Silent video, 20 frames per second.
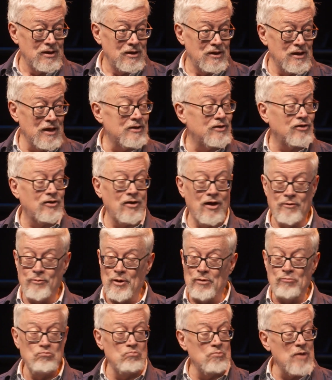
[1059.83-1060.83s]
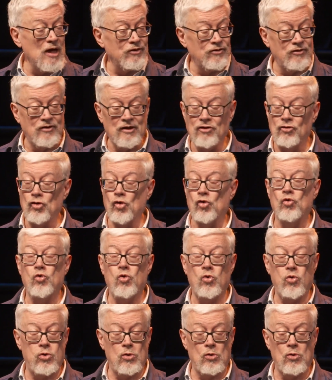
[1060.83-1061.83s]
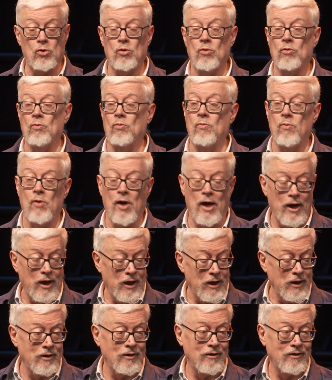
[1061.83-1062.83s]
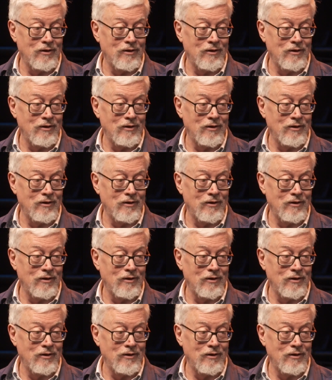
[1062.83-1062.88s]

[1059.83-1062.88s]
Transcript: It's going to be messy the whole way.